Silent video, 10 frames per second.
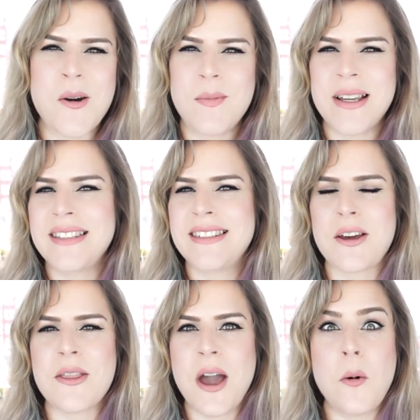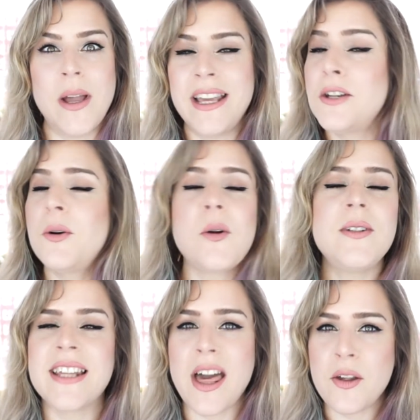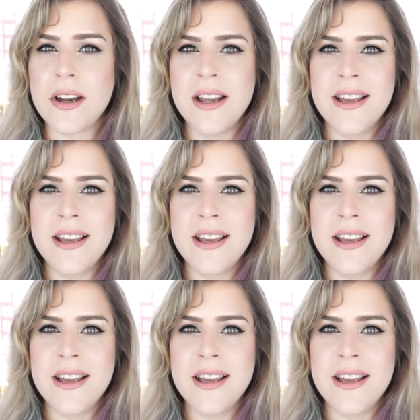a bit so that we could grow together.